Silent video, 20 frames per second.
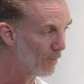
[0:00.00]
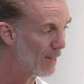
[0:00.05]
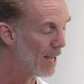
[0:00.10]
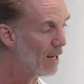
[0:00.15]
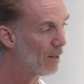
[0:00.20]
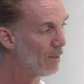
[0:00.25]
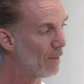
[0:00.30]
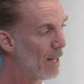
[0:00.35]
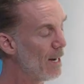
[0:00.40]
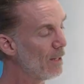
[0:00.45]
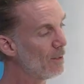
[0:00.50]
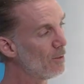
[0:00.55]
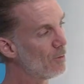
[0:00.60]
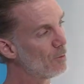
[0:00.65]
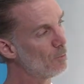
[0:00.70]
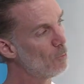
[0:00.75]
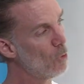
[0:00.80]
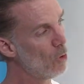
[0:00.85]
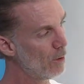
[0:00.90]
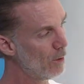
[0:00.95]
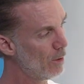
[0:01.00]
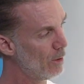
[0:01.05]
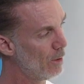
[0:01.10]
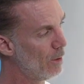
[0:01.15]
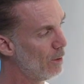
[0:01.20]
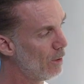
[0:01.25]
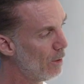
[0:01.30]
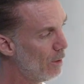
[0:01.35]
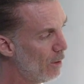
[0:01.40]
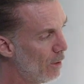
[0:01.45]
that's more
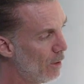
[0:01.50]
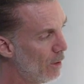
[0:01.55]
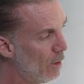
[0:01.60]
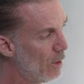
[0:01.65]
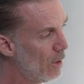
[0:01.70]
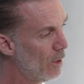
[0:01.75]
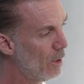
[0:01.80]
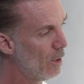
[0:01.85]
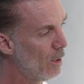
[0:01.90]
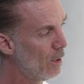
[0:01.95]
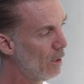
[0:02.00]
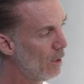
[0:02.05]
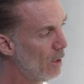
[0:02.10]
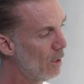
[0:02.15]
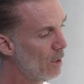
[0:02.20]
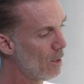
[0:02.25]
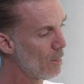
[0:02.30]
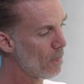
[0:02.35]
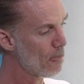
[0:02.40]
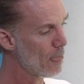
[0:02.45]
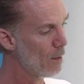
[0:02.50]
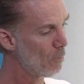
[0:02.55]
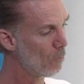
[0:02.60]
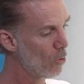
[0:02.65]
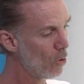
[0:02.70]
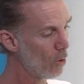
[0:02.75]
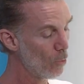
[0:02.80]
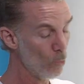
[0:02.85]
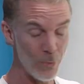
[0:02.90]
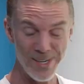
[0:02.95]

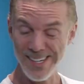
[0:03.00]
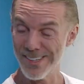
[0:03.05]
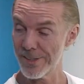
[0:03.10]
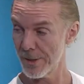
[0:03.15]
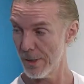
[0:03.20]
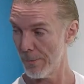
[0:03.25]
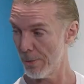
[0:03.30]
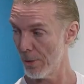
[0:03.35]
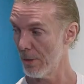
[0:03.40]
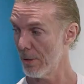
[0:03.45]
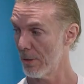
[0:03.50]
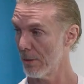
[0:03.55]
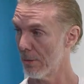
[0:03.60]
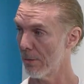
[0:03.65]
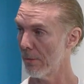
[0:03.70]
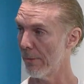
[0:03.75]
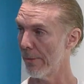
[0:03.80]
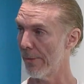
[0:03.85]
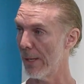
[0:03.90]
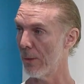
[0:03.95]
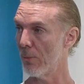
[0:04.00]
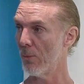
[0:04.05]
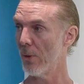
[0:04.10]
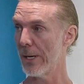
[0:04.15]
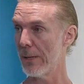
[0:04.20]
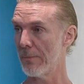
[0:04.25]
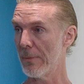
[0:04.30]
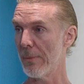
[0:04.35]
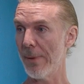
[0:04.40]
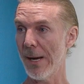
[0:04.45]
reasonable than
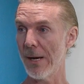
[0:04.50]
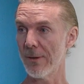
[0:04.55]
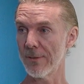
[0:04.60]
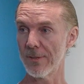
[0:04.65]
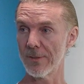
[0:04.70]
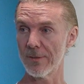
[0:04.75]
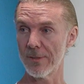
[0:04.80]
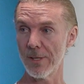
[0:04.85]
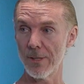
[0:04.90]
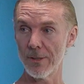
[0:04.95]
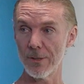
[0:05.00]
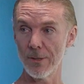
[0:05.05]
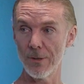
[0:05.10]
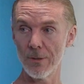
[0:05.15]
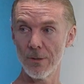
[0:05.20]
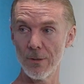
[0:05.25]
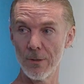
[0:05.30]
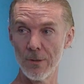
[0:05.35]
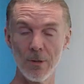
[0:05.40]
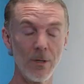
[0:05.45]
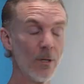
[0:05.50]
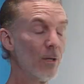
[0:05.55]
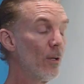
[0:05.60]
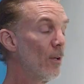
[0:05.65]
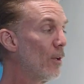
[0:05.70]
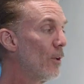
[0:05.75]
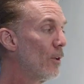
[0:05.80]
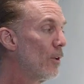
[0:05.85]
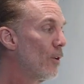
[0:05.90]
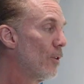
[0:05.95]
what I'm about to tell you.
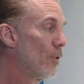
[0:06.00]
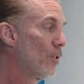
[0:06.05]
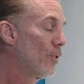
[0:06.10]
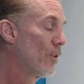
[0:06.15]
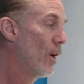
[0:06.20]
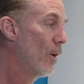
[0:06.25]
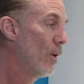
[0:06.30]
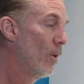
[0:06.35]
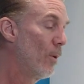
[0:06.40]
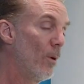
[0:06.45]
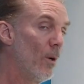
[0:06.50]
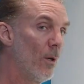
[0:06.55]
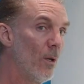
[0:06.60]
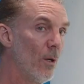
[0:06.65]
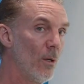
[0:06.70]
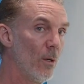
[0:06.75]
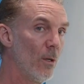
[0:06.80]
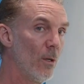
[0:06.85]
So